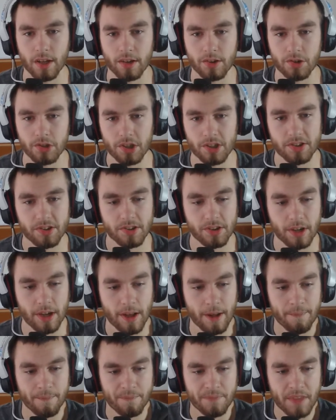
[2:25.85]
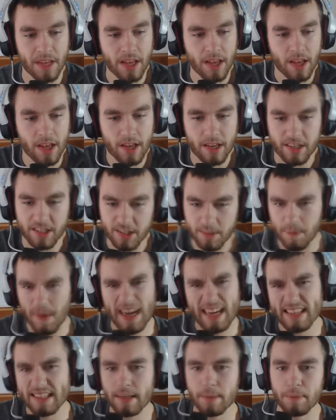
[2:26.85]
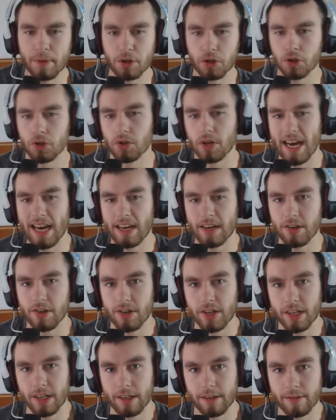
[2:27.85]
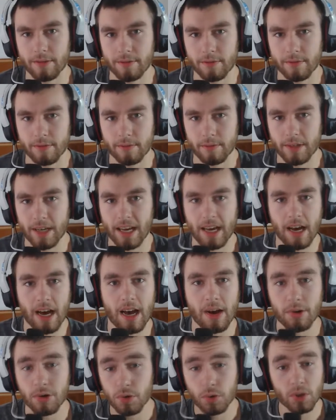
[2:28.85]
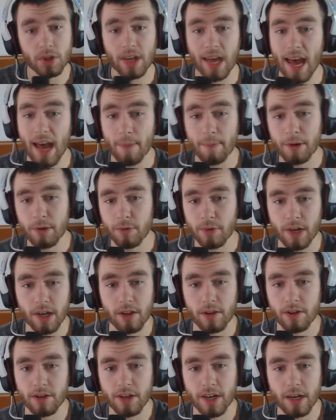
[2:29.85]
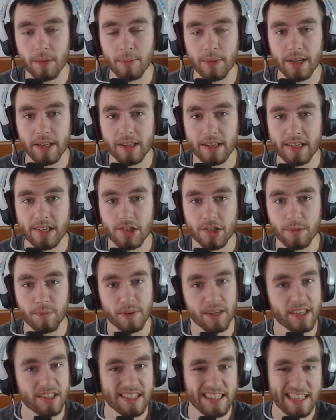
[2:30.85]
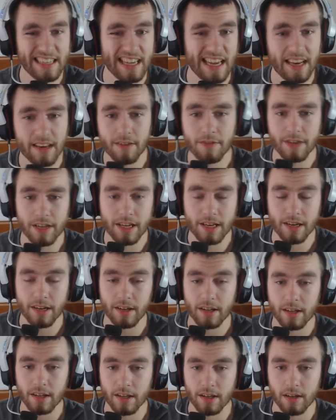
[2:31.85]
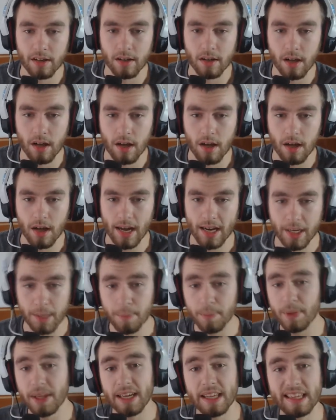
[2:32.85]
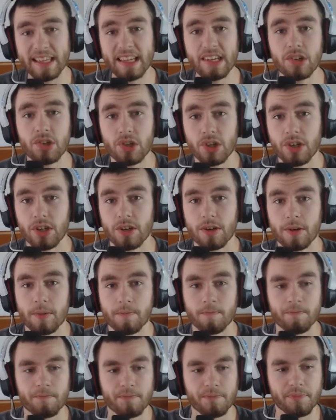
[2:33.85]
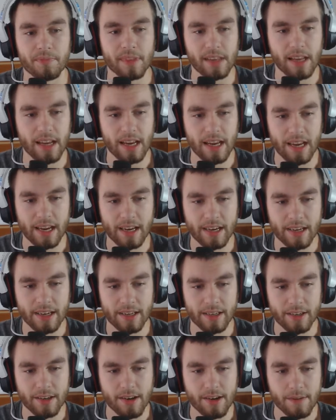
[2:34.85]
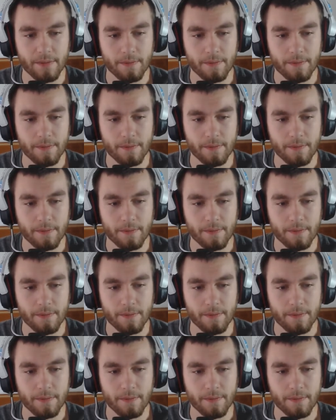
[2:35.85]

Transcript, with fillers: Just spice up your strategy, okay? I was really happy when I learned how to play Legion, because at the end of it, I could play Legion and